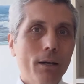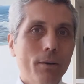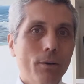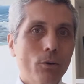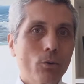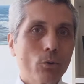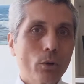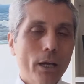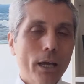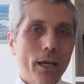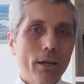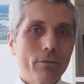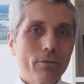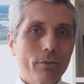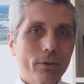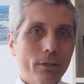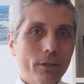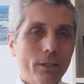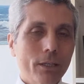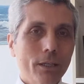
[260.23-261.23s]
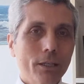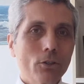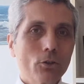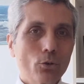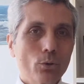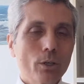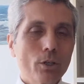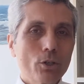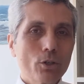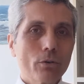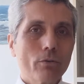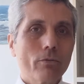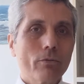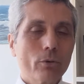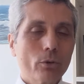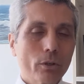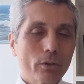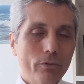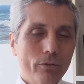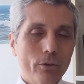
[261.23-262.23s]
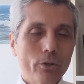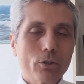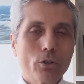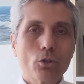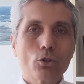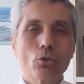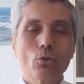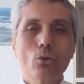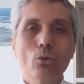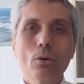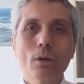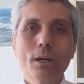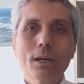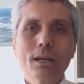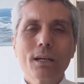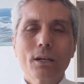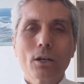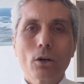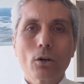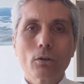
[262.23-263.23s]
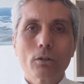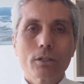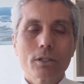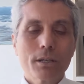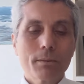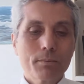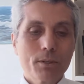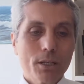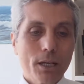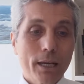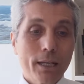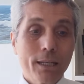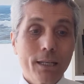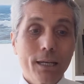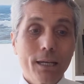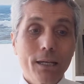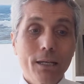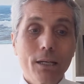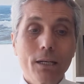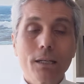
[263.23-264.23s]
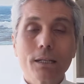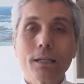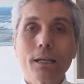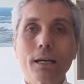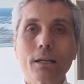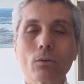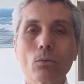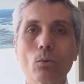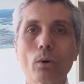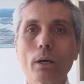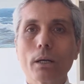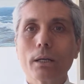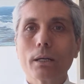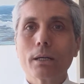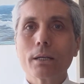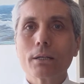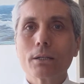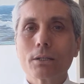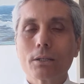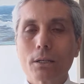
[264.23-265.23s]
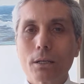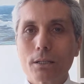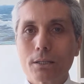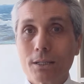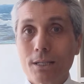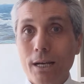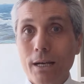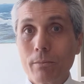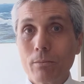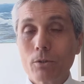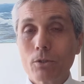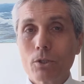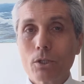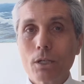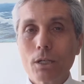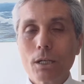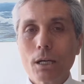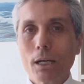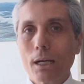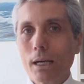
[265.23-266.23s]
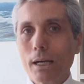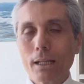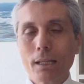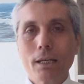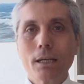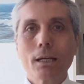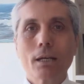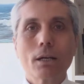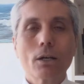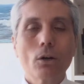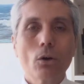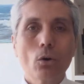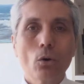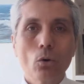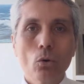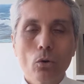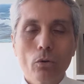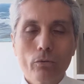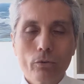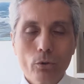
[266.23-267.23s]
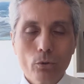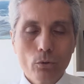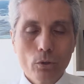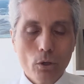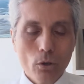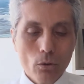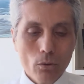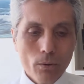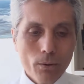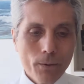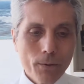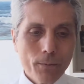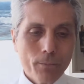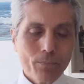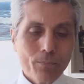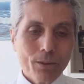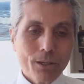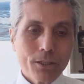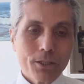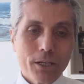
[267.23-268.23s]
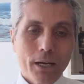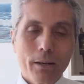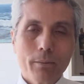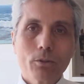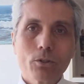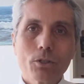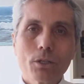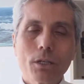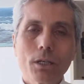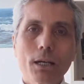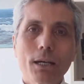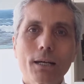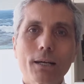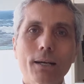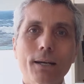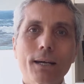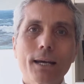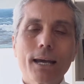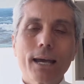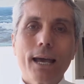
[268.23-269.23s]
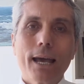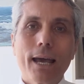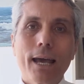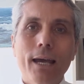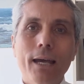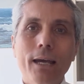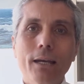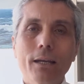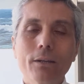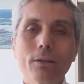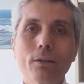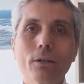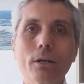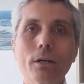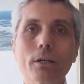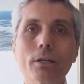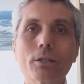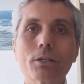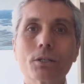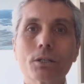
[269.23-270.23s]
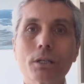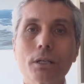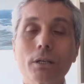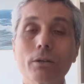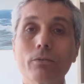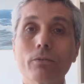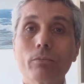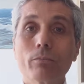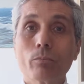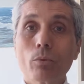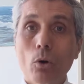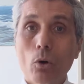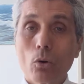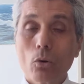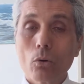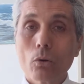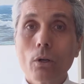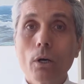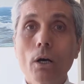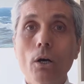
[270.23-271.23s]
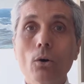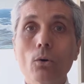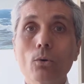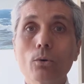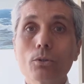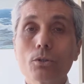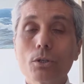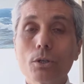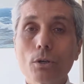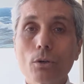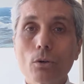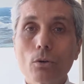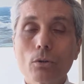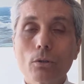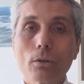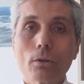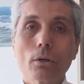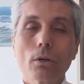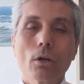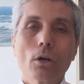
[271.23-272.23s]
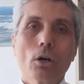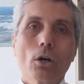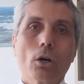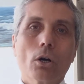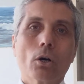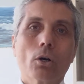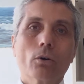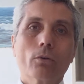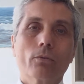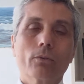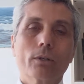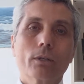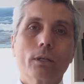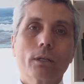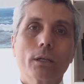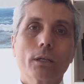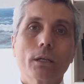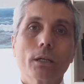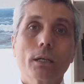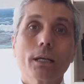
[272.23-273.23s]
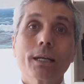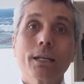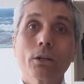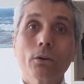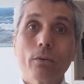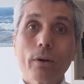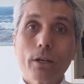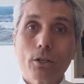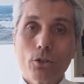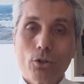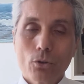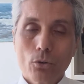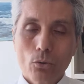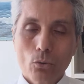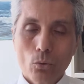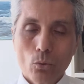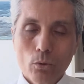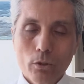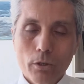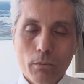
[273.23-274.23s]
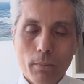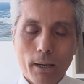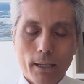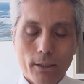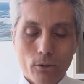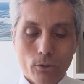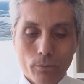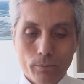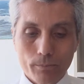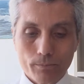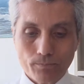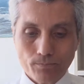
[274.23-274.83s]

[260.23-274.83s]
who gave the intuition for the first two concepts, and then the other one is Simon Sinek. I think all of you know Simon Sinek, and Steve Brown, who is the author of the Innovation Ultimatum.